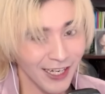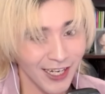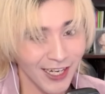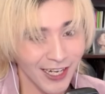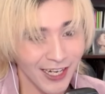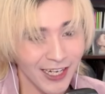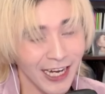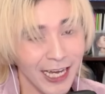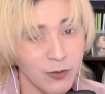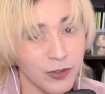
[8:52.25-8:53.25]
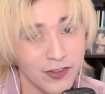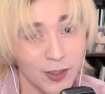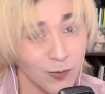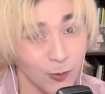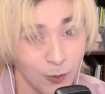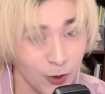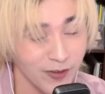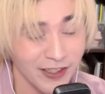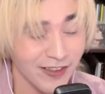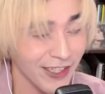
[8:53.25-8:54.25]
I wish them the
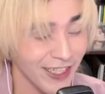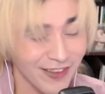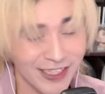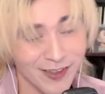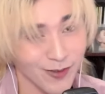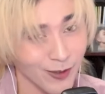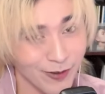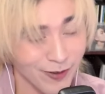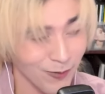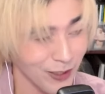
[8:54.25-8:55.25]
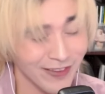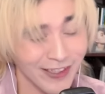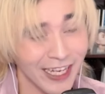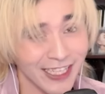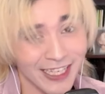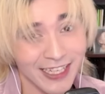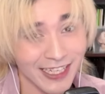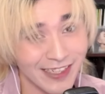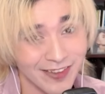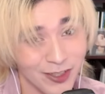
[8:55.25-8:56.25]
most success. They deserve it so much. Again,
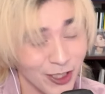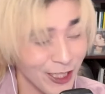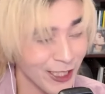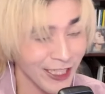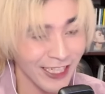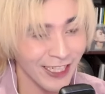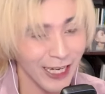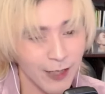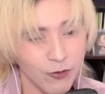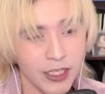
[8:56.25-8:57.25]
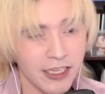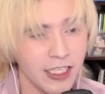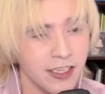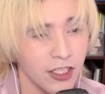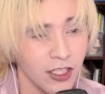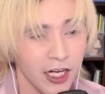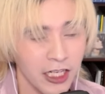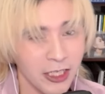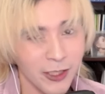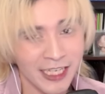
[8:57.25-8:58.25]
like I said earlier, I feel like they hit the
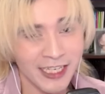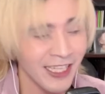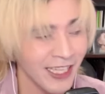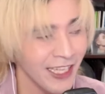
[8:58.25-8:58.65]
lottery.